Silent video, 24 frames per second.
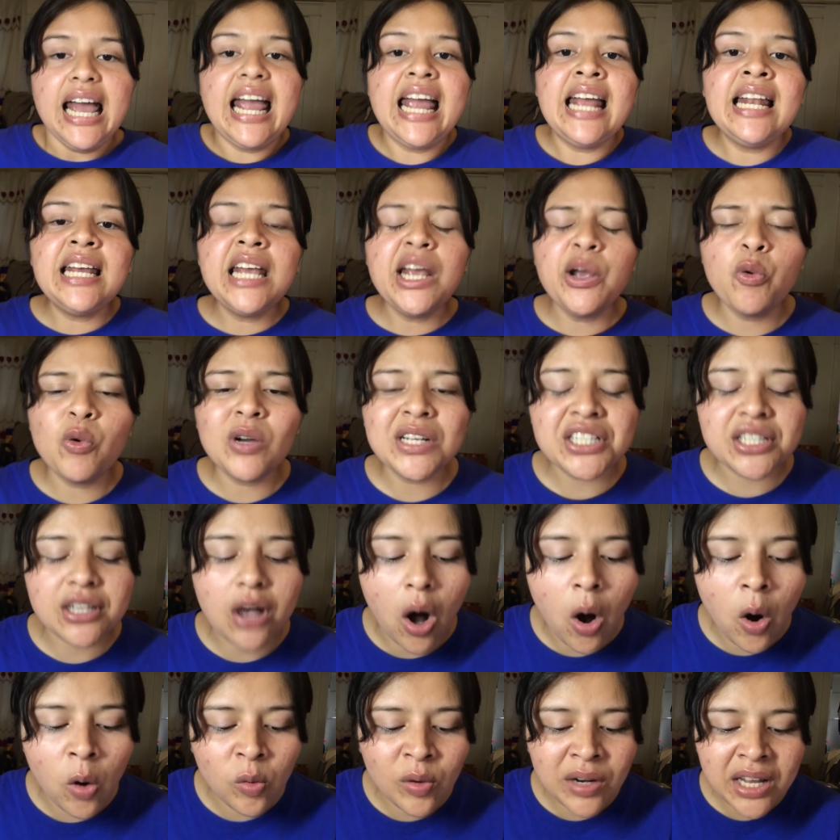And it was
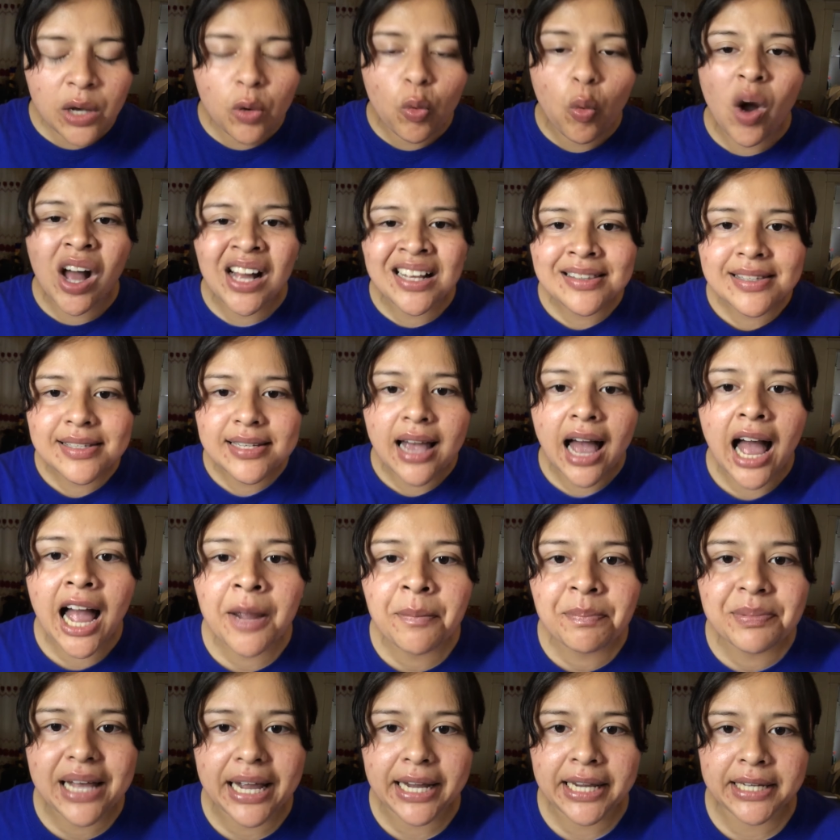only one
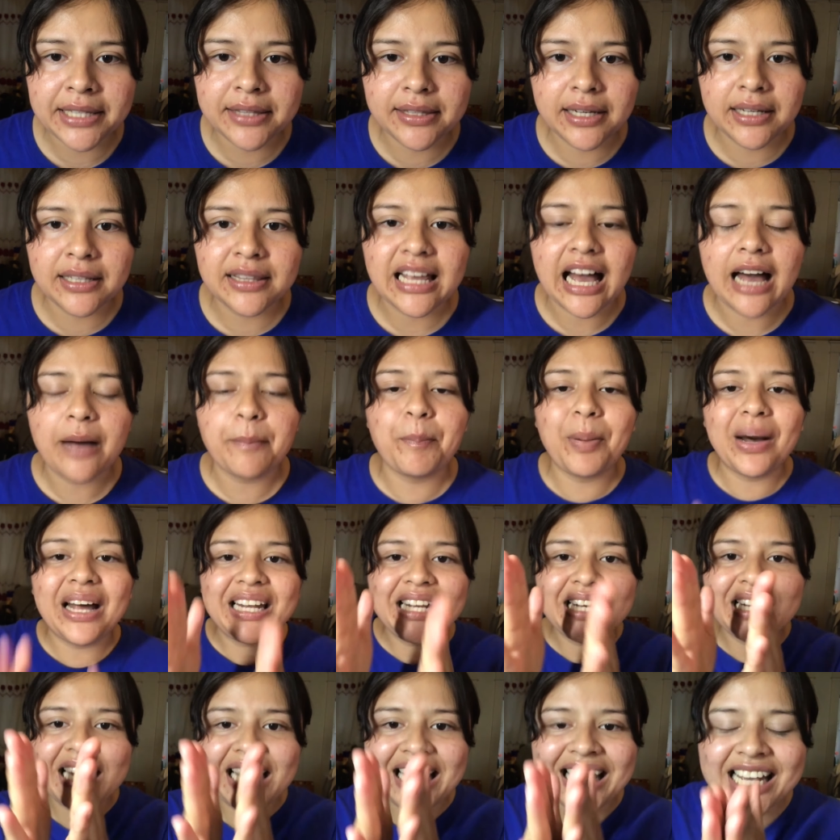time that he did that,
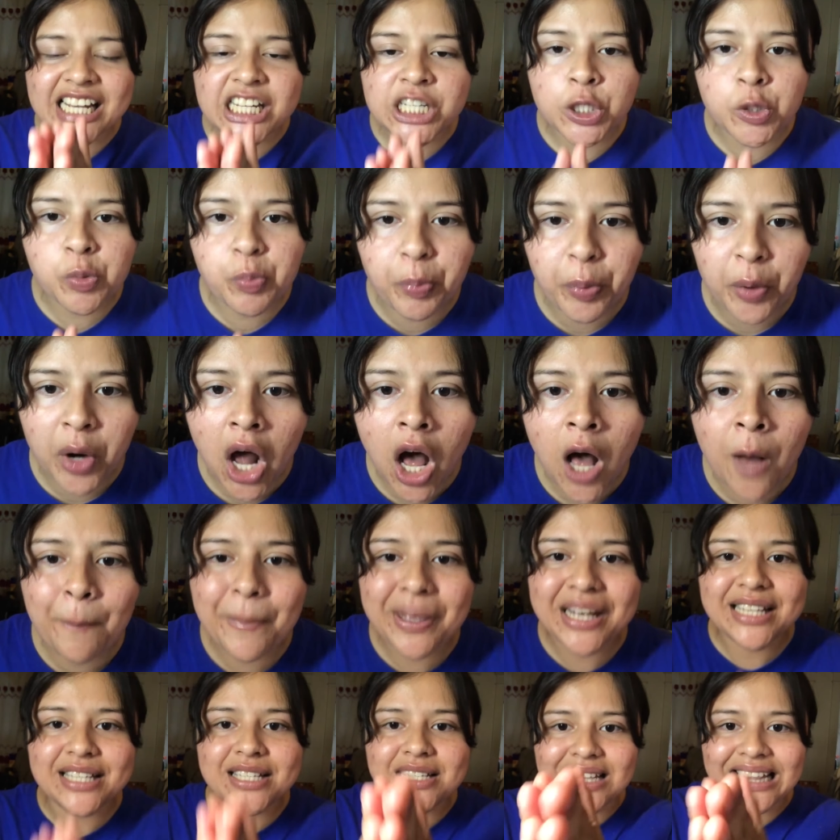but his
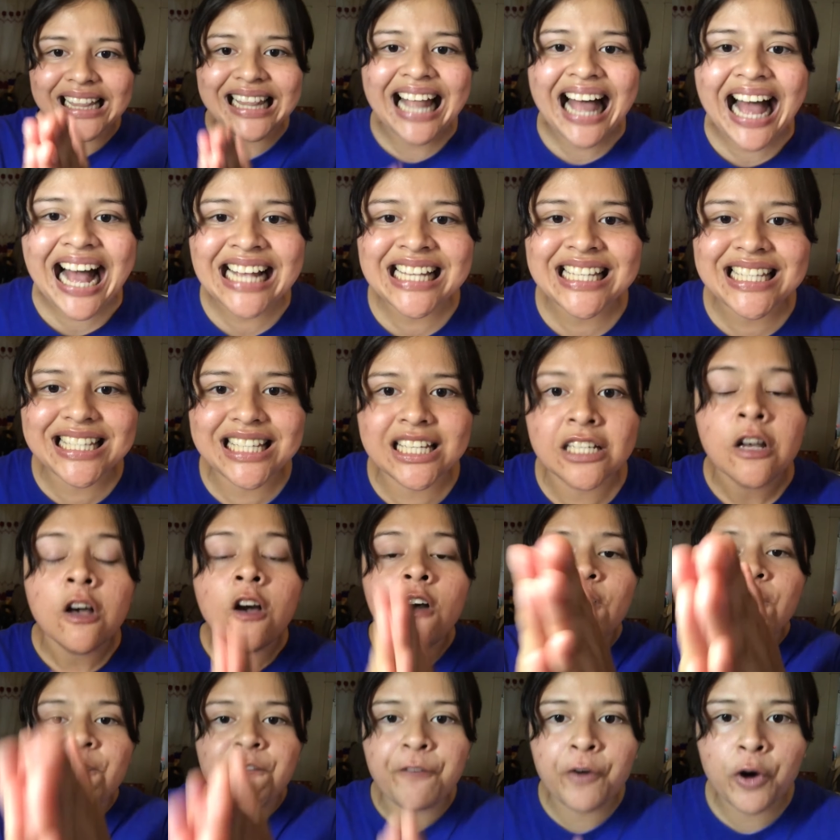promise lasts
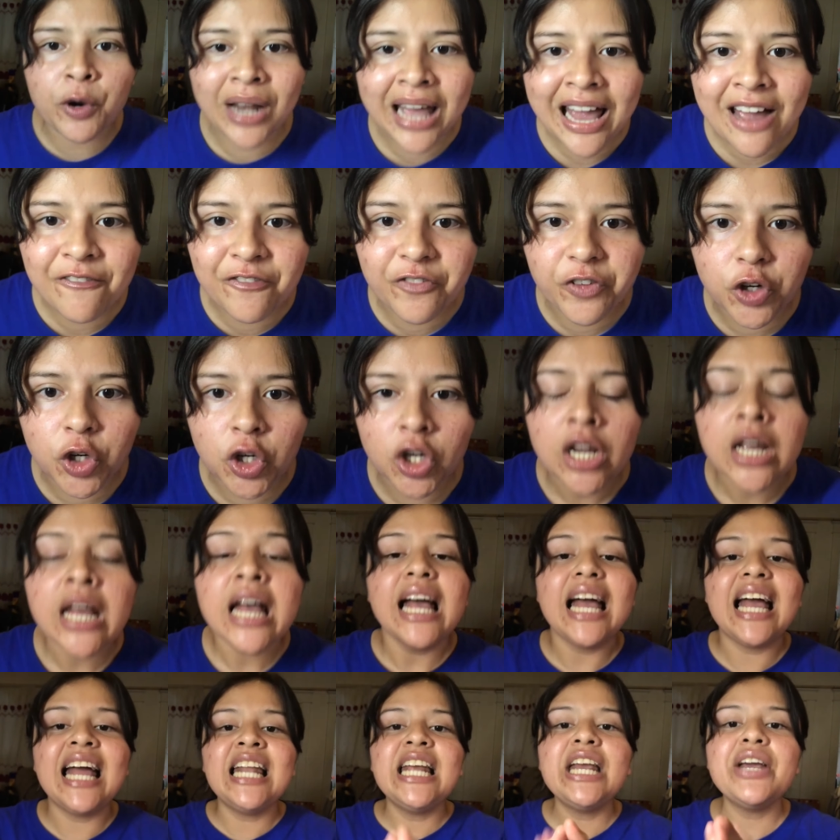forever.
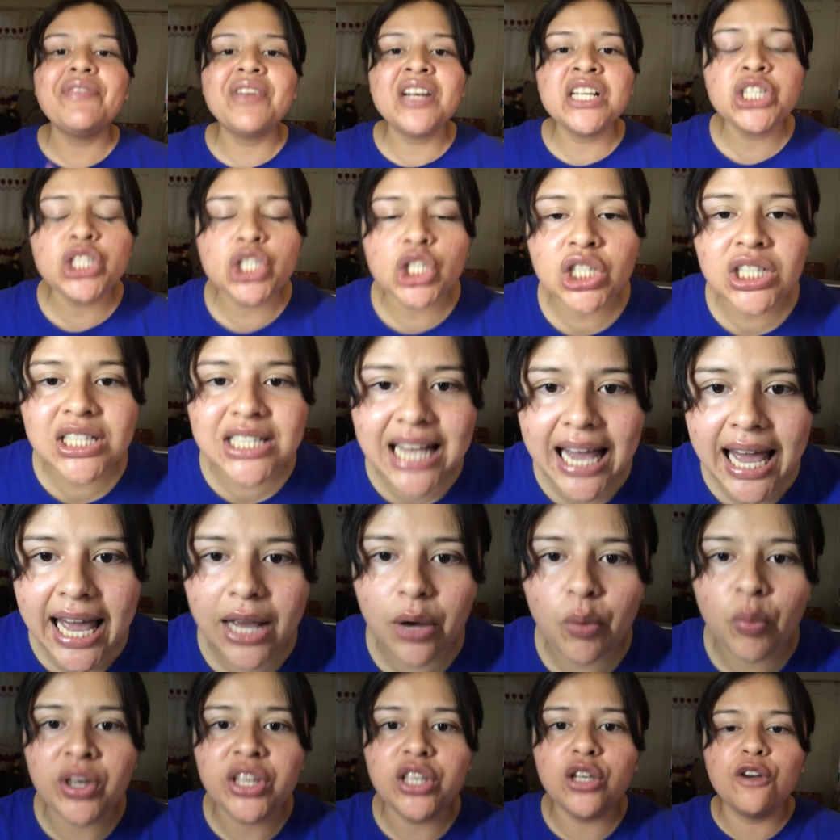And even
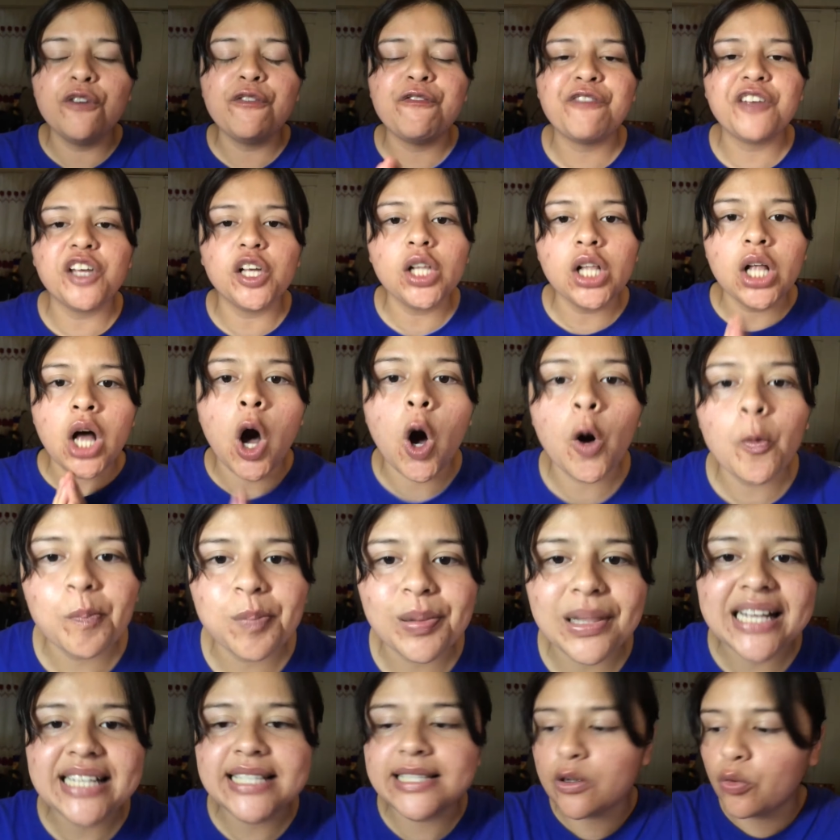today, when you feel
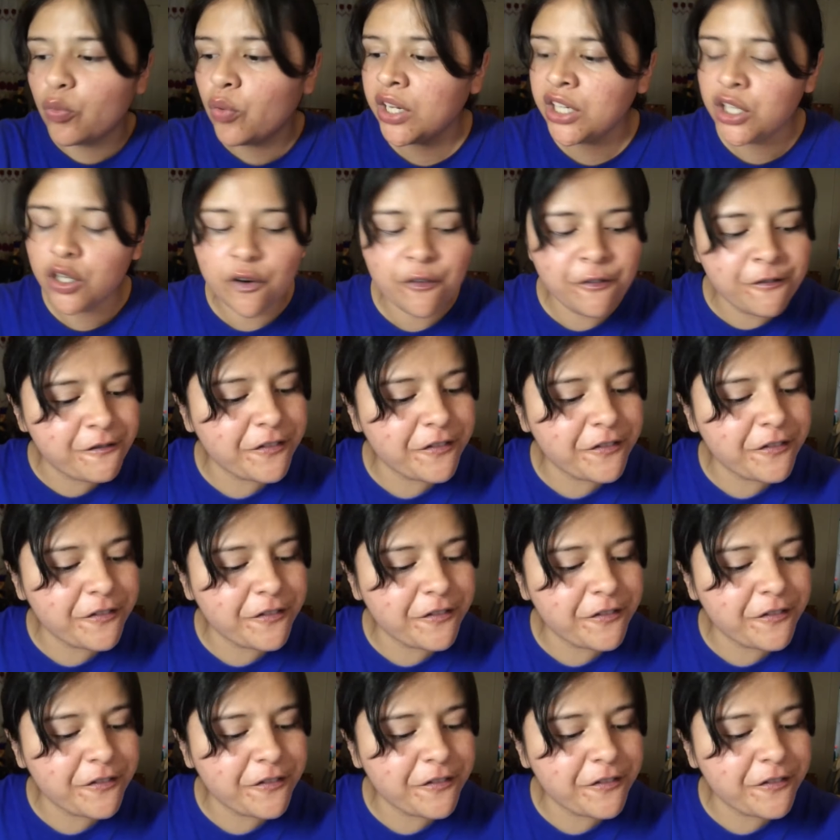hopeless and when you